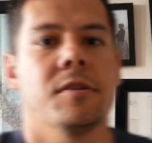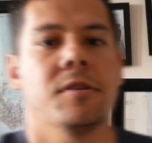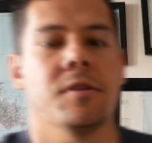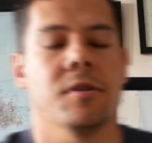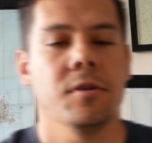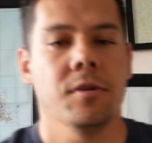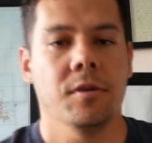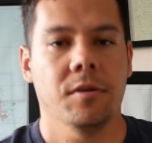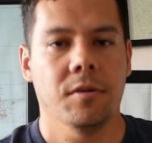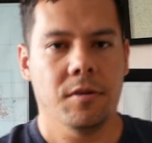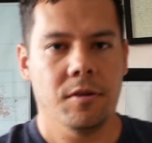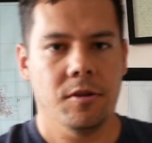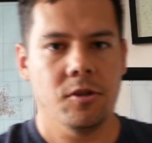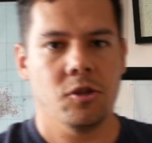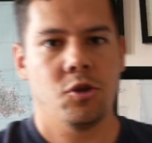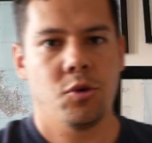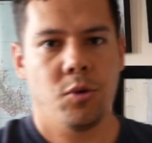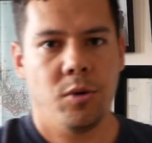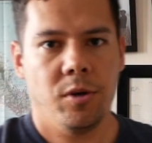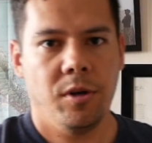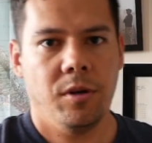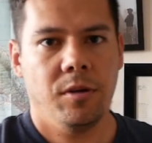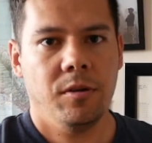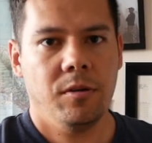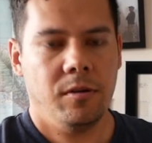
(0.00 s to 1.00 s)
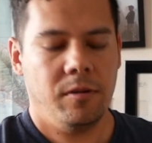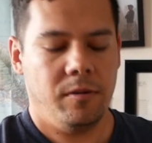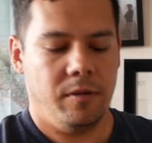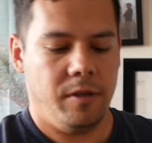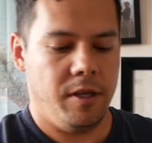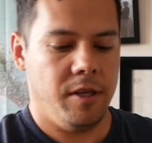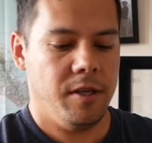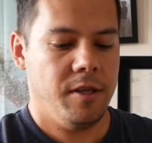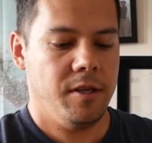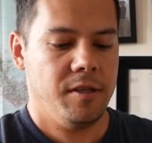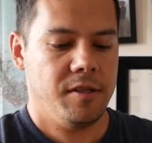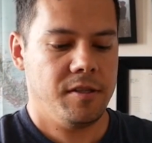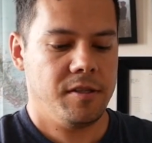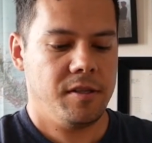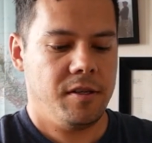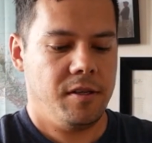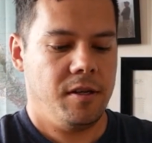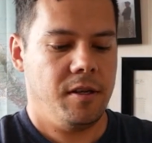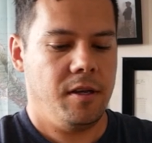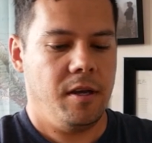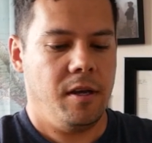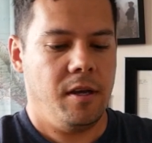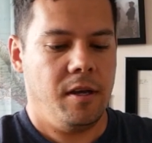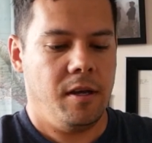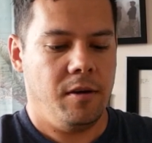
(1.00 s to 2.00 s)
so the drill
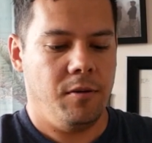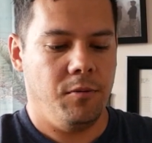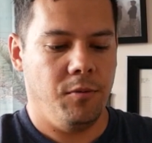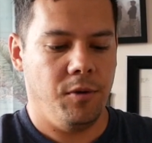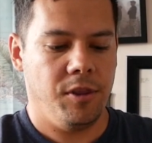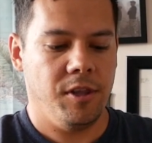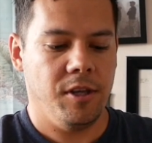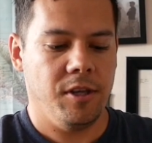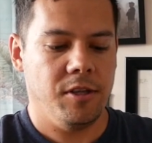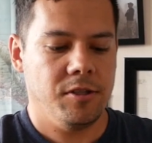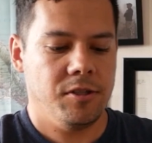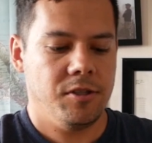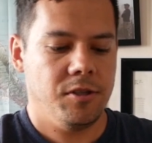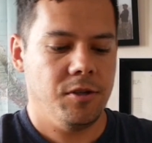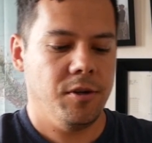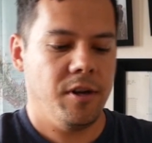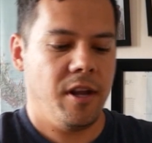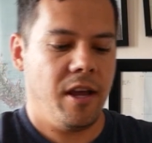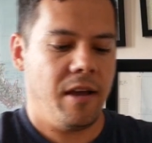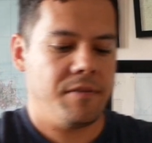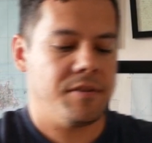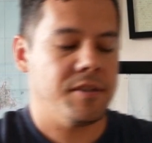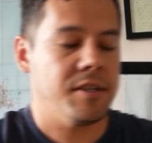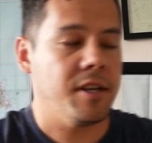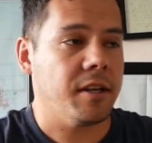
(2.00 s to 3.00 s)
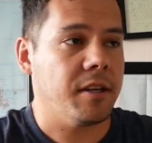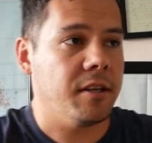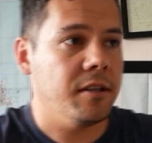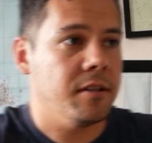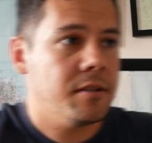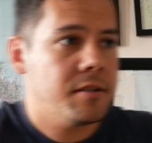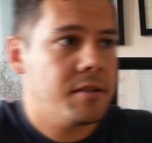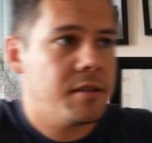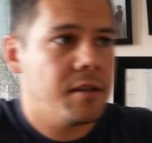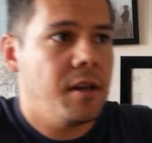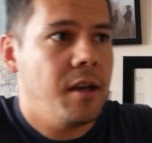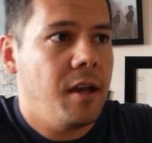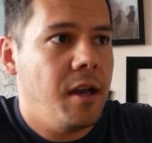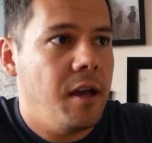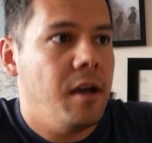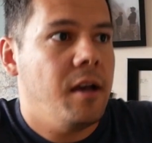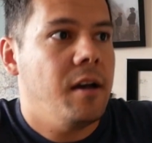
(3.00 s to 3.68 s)
is within 2.5 seconds.